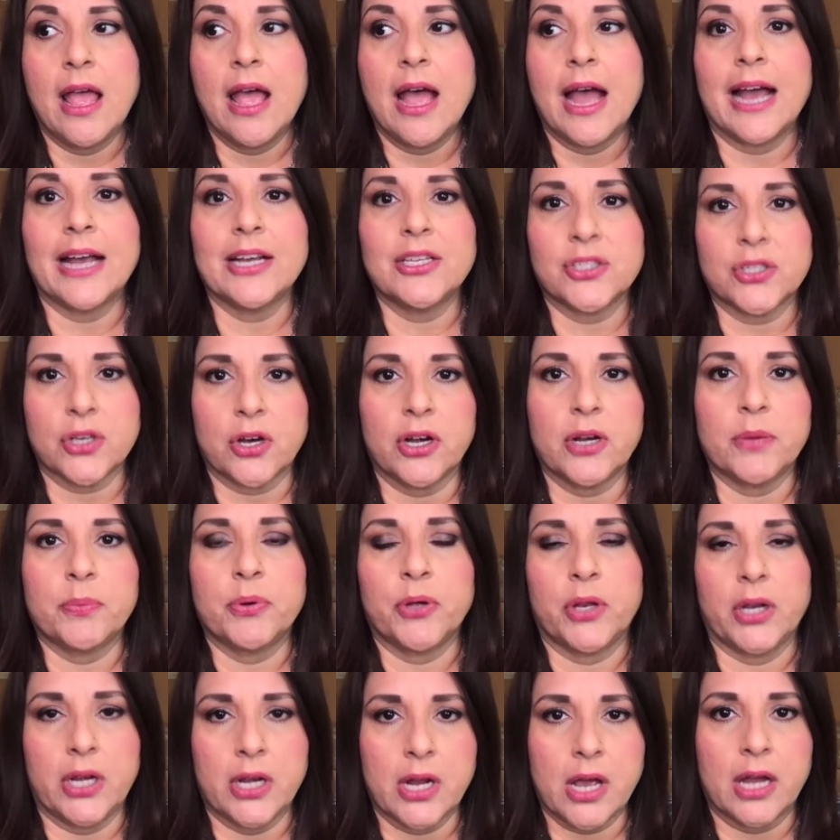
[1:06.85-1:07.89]
I started
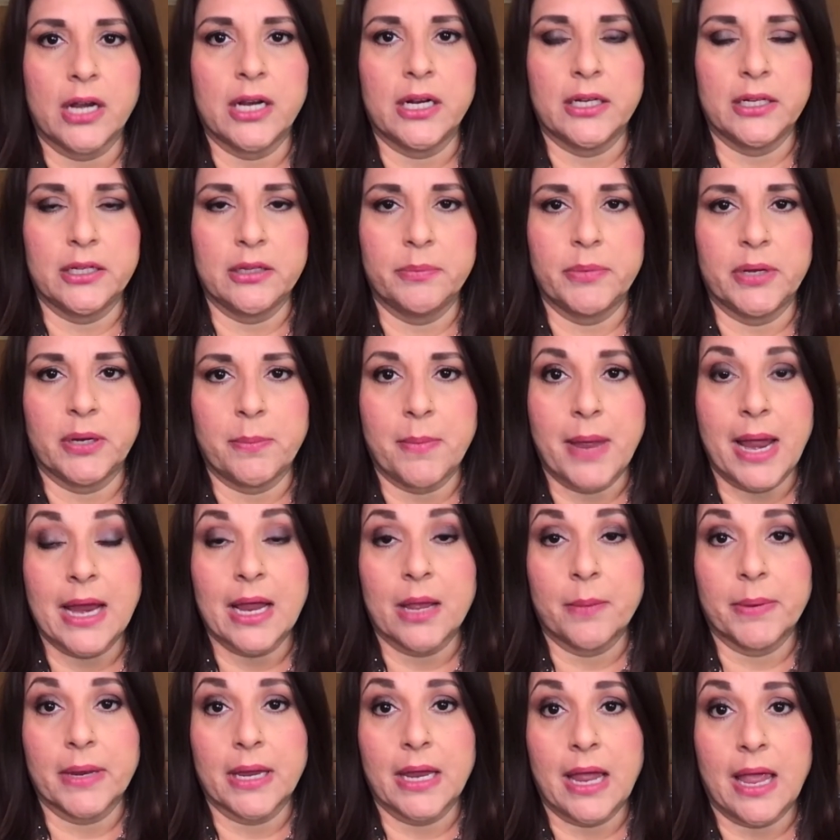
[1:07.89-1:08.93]
putting on a little bit of
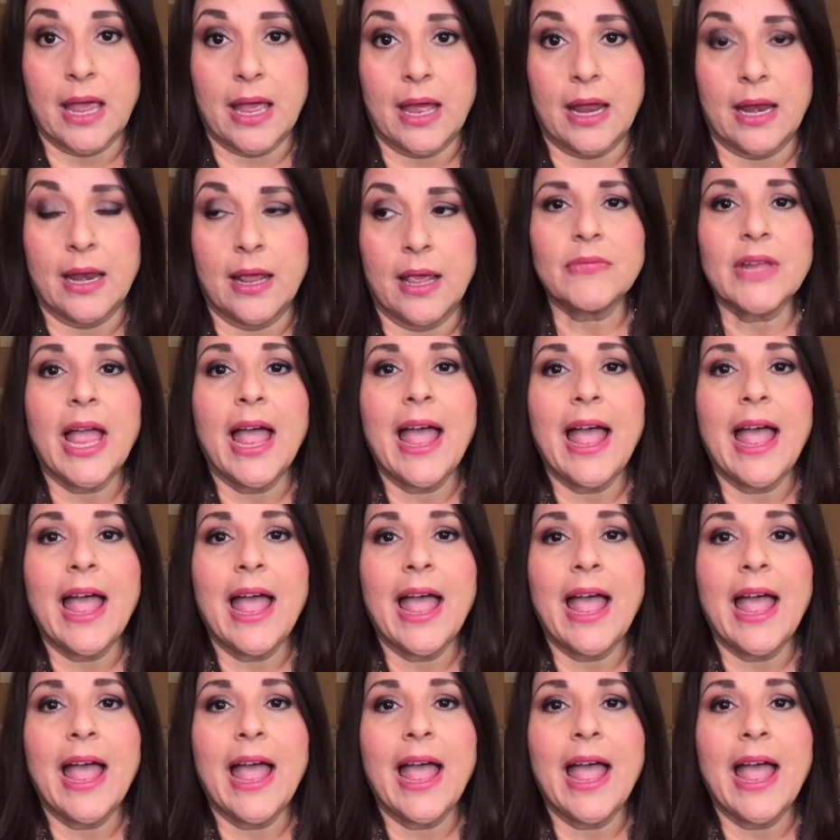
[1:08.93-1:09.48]
makeup again.